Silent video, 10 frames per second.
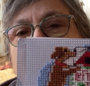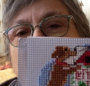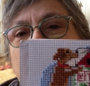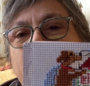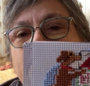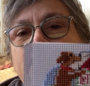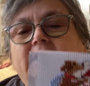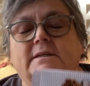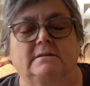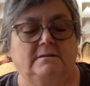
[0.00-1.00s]

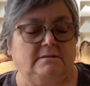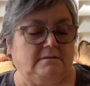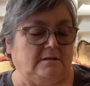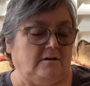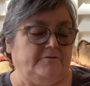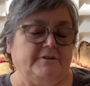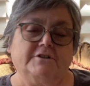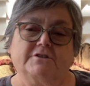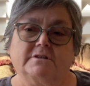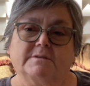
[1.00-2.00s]
hopefully I'll
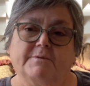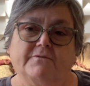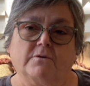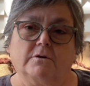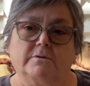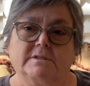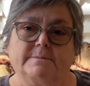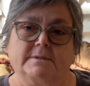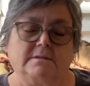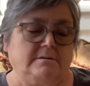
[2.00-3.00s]
finish this before
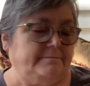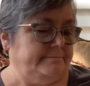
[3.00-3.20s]
Christmas.